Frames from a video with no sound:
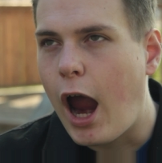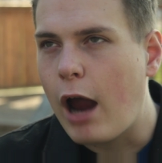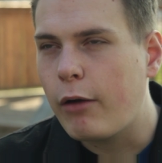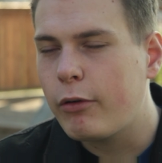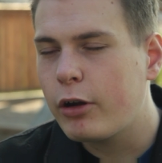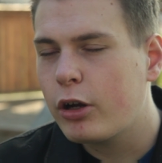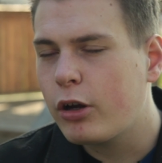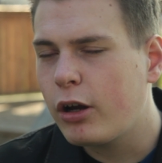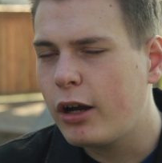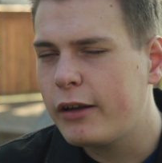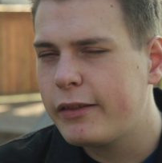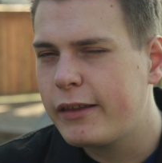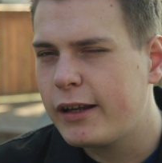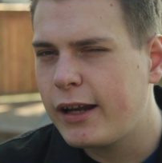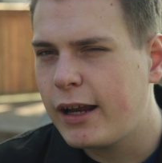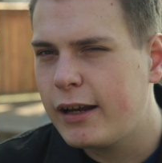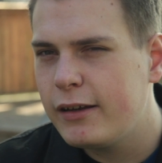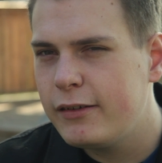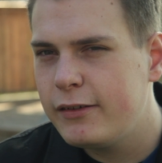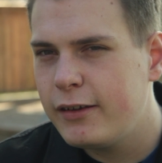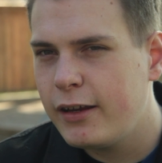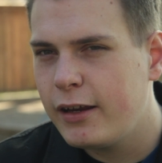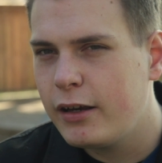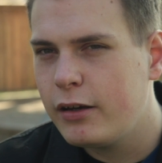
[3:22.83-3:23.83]
I regret that
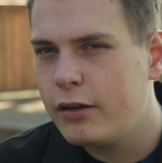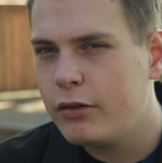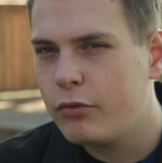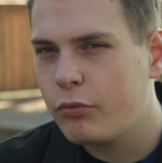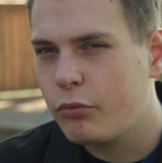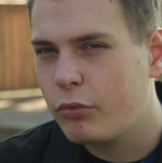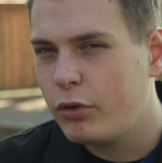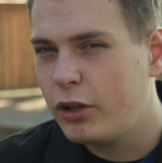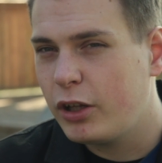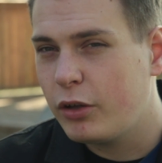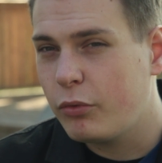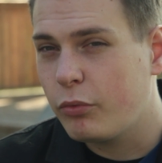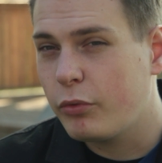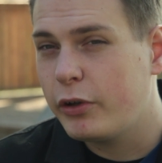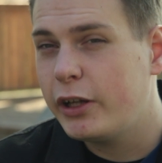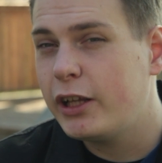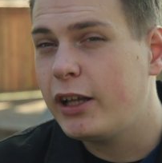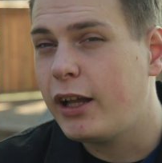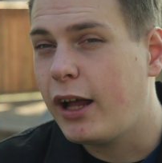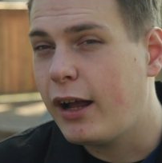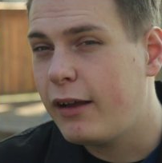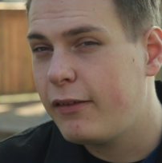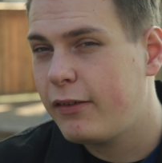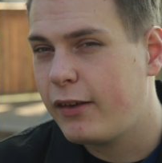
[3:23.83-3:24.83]
I didn't really
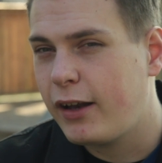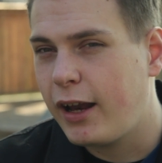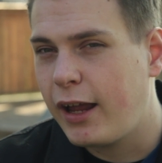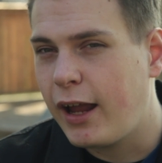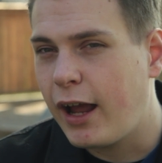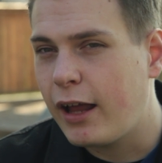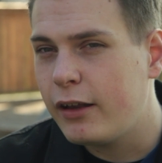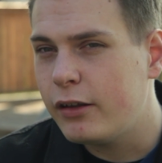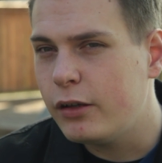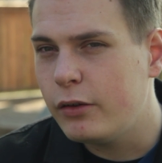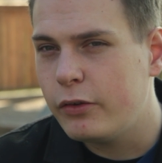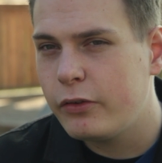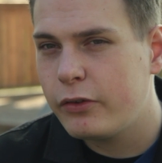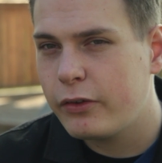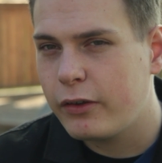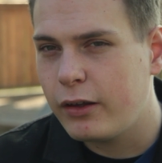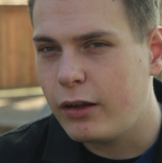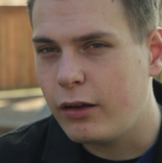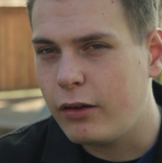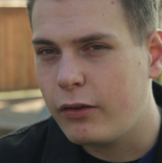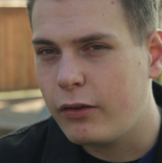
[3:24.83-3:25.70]
realize that I had those